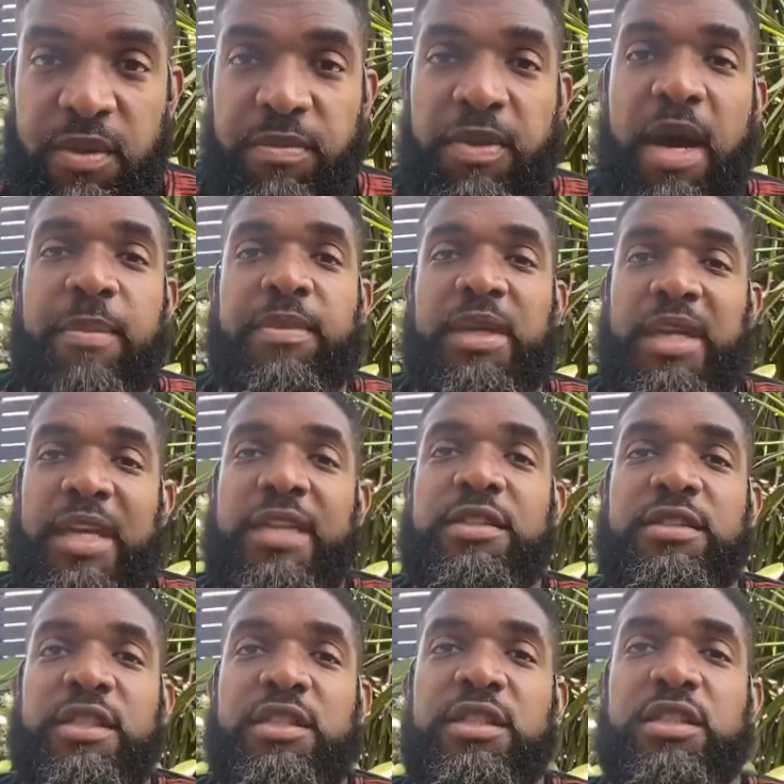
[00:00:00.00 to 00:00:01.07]
The
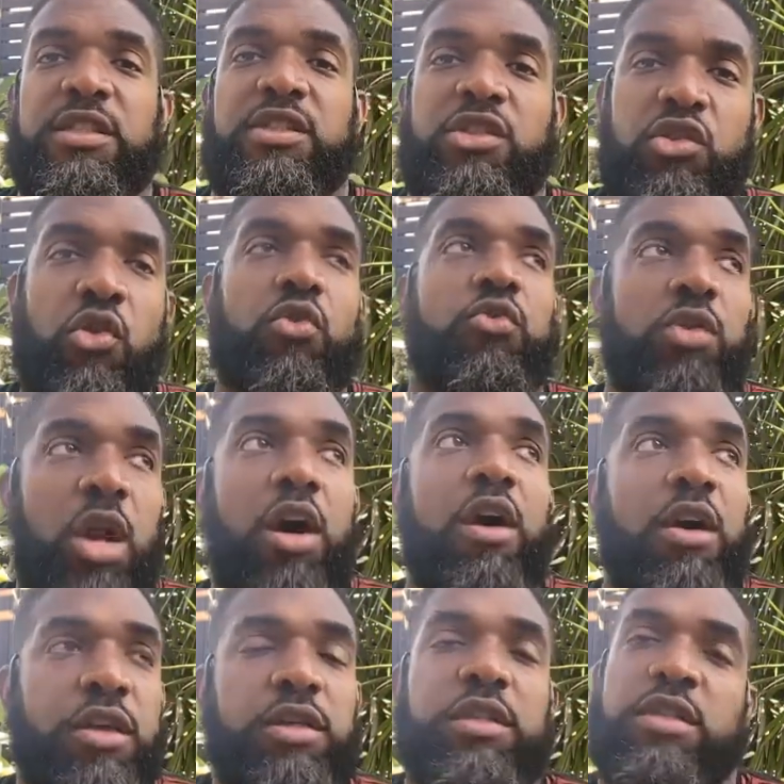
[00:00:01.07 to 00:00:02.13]
population is so
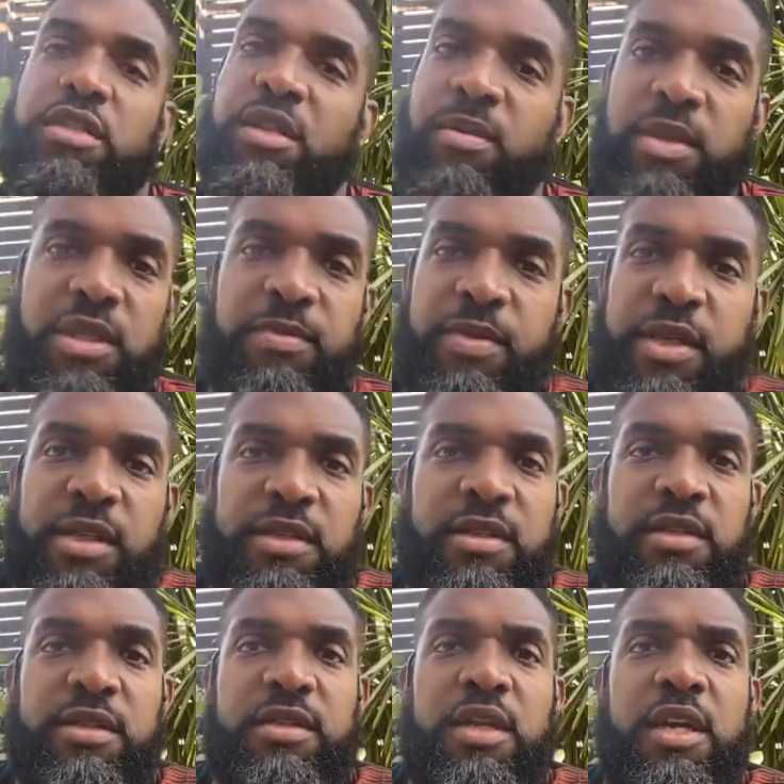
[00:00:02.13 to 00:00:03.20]
large in some of these
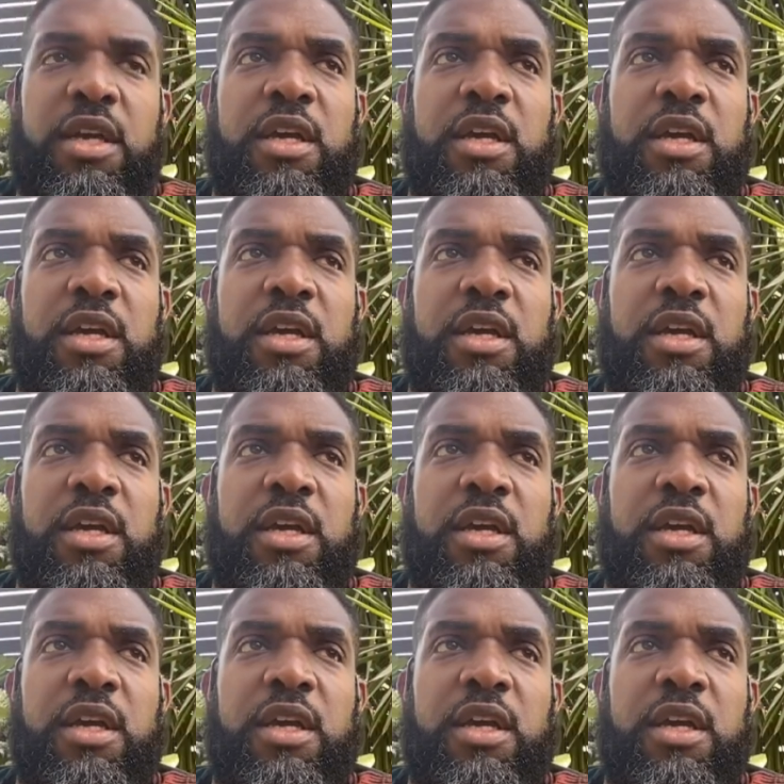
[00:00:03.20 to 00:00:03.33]
places.